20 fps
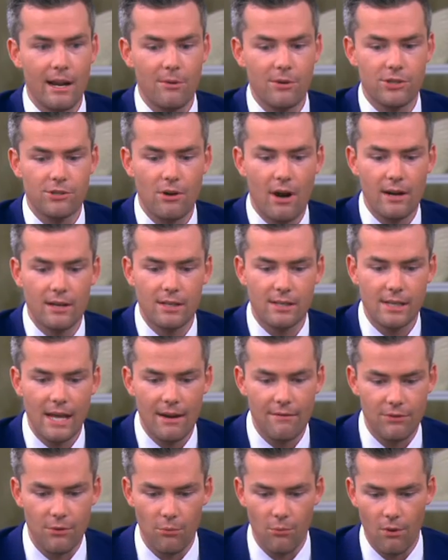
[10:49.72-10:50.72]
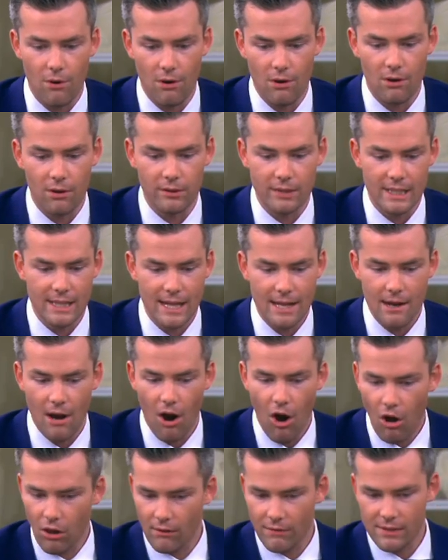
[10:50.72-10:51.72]
was trying to save the world, and then
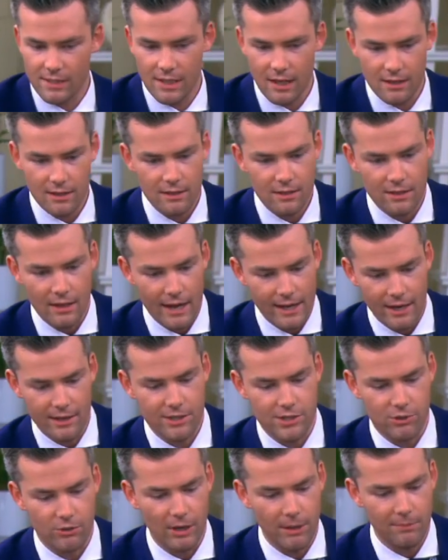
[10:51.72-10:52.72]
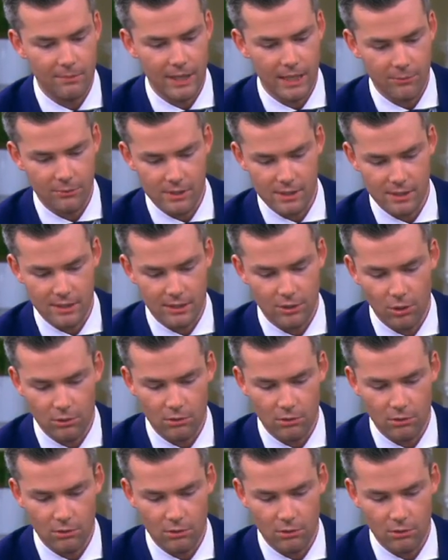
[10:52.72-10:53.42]
all of a sudden, I got a script that was no